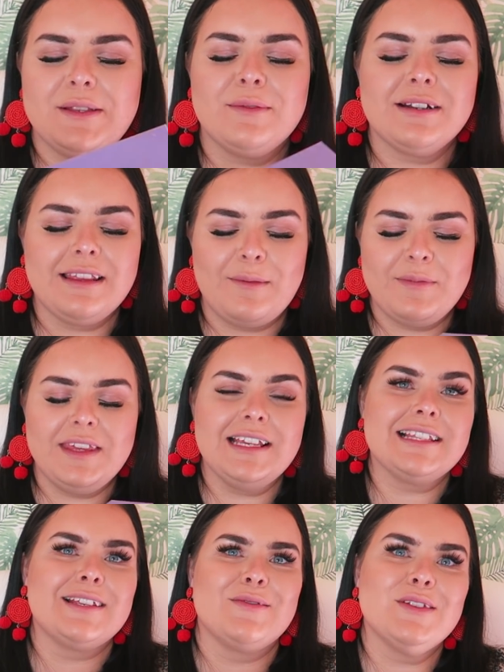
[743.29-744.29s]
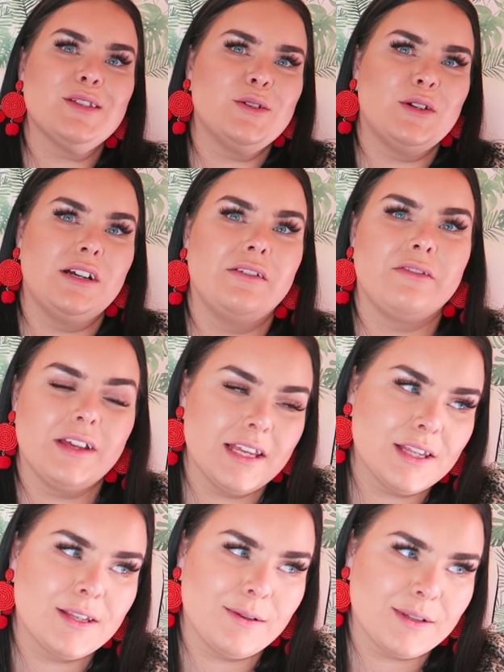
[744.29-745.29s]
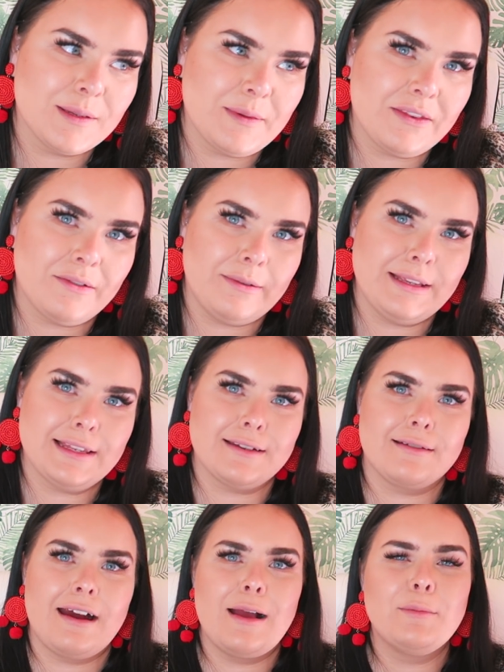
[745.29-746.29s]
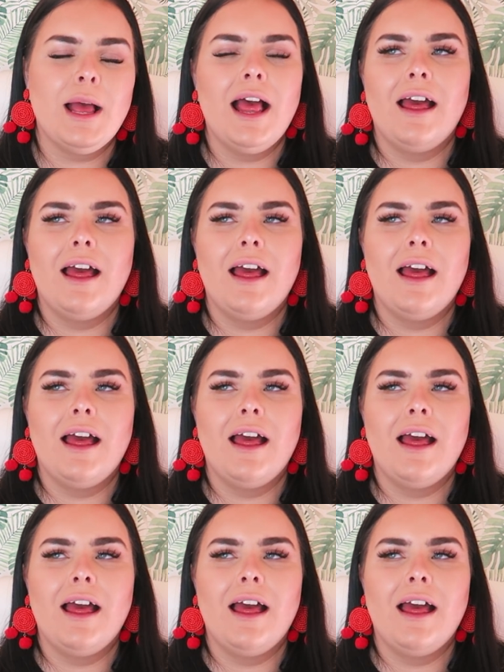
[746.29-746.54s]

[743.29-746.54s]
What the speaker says: It's one of them things that was sort of sold to me through Instagram,